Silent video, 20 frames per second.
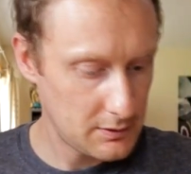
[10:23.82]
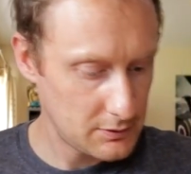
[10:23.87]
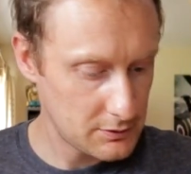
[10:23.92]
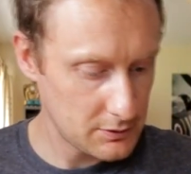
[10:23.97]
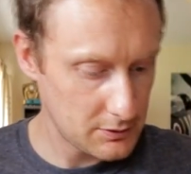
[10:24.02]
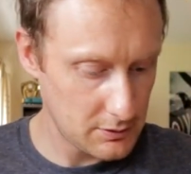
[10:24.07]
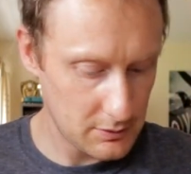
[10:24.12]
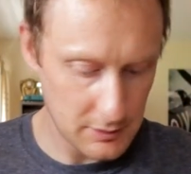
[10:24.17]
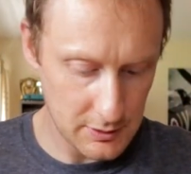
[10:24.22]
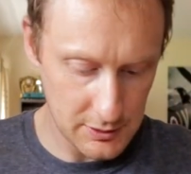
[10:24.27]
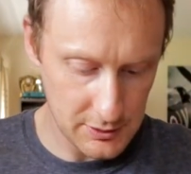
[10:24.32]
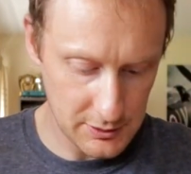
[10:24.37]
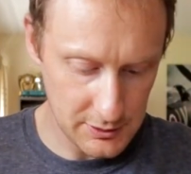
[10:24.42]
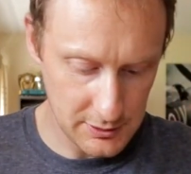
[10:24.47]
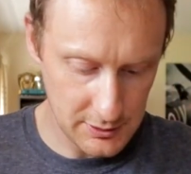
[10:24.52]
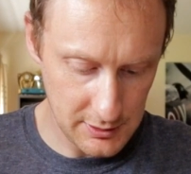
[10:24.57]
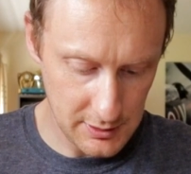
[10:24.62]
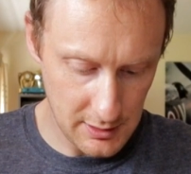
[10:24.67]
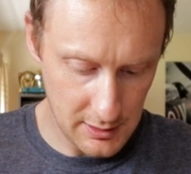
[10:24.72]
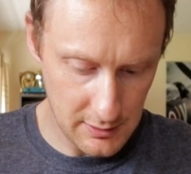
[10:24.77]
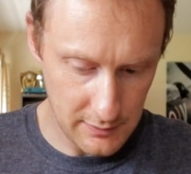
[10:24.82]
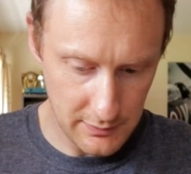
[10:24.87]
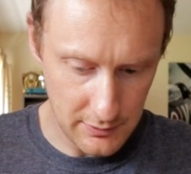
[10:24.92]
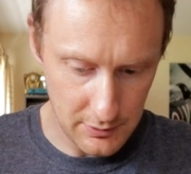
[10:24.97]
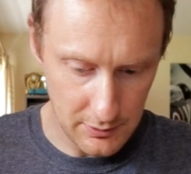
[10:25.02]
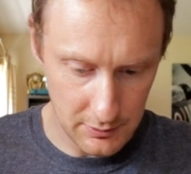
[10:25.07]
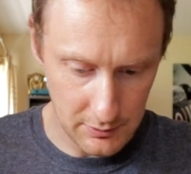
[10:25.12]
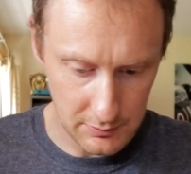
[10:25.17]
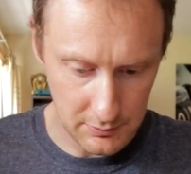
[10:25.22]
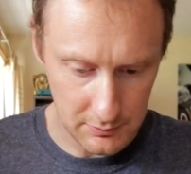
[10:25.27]
So the
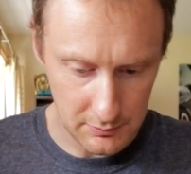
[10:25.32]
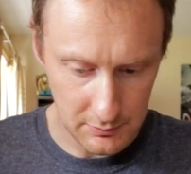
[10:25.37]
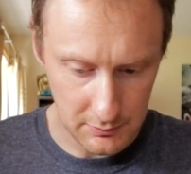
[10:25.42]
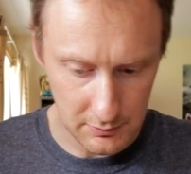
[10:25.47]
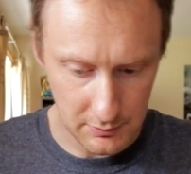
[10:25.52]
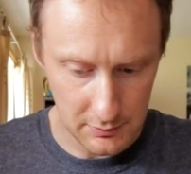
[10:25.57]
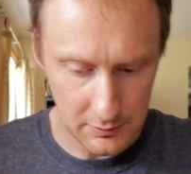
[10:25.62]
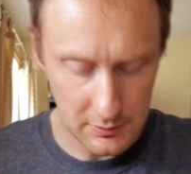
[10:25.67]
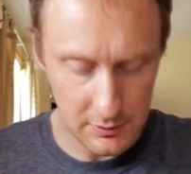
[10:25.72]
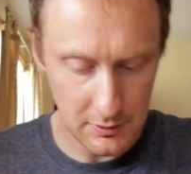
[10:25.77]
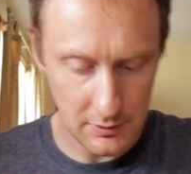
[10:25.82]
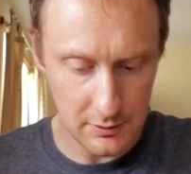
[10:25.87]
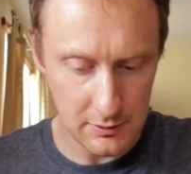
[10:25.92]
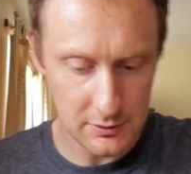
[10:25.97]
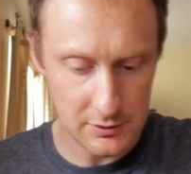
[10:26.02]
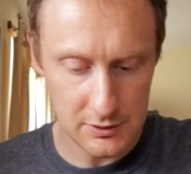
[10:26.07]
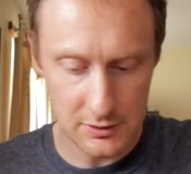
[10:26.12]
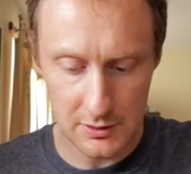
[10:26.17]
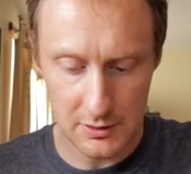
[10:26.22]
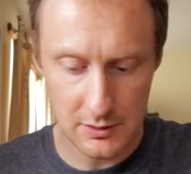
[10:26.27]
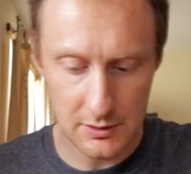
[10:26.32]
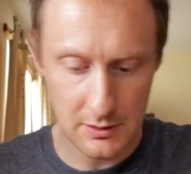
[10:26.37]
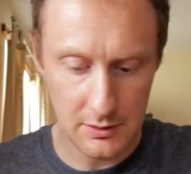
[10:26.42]
servo goes